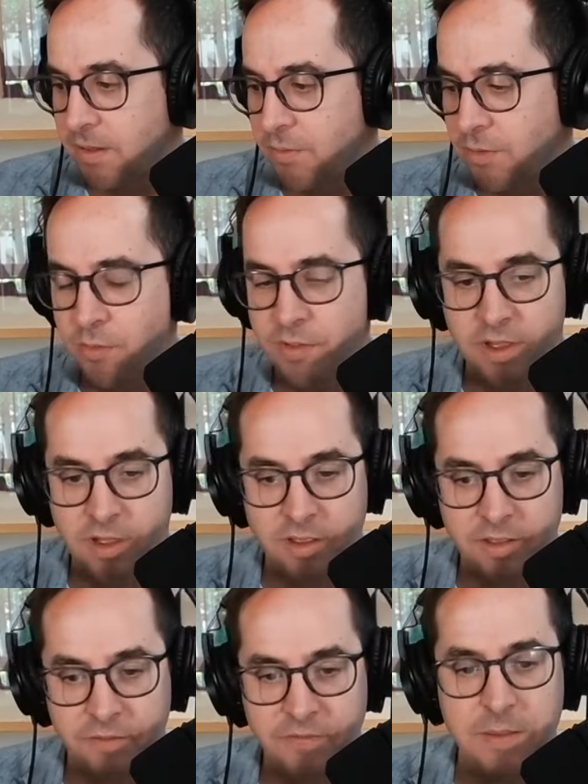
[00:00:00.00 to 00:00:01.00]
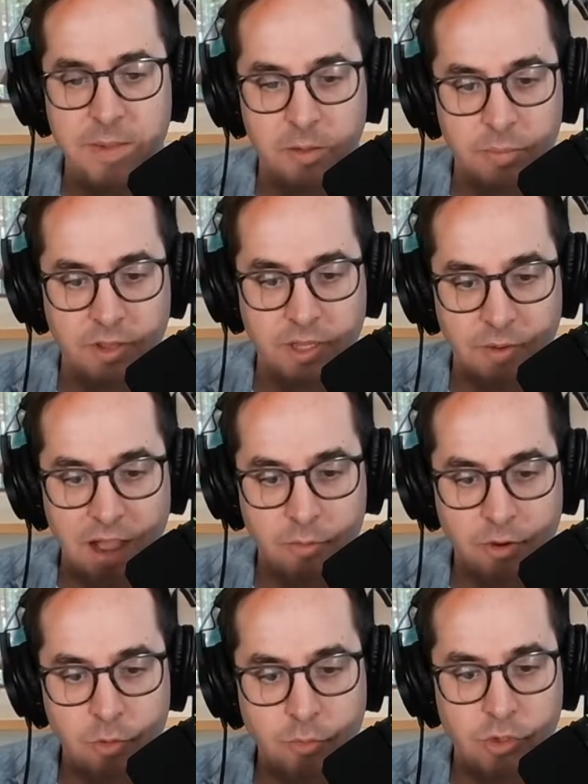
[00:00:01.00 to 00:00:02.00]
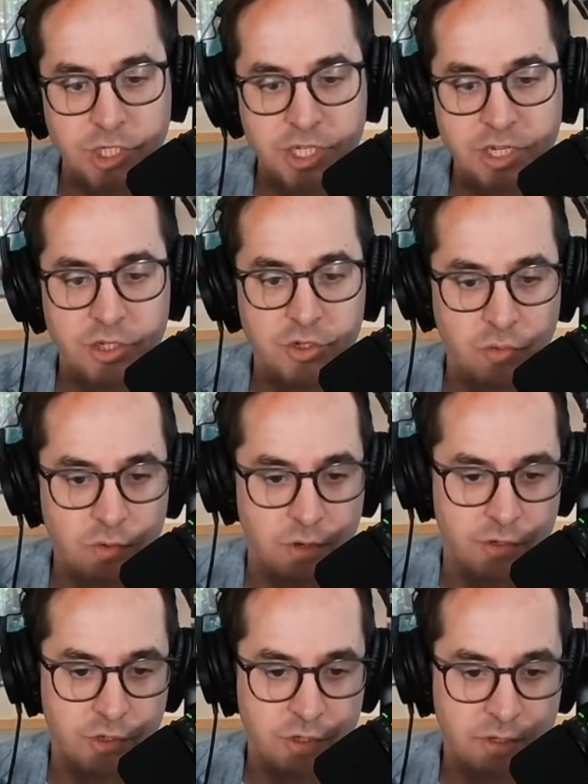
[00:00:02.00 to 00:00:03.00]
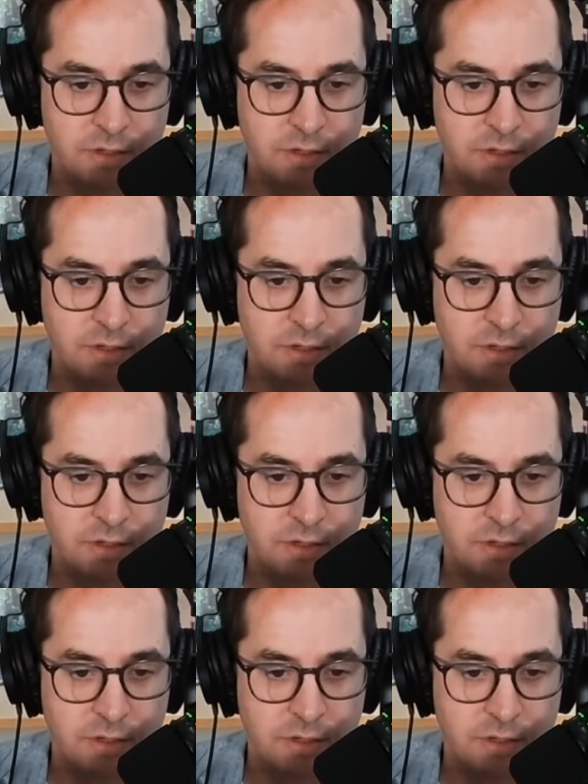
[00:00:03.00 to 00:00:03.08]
we're going the, the female bully route. We're going Regina George.